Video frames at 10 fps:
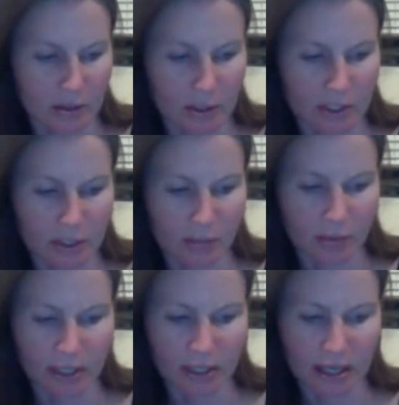going to
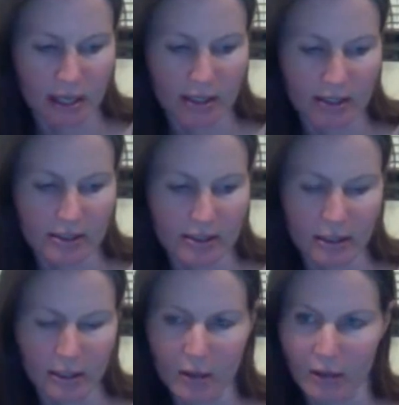plug that into the
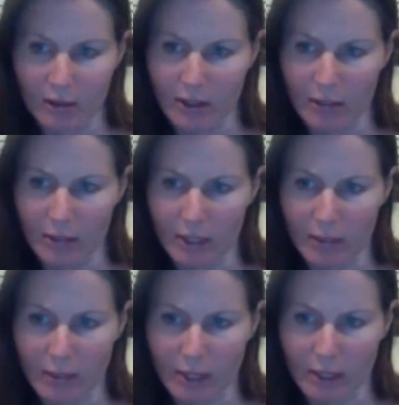lower and upper limit.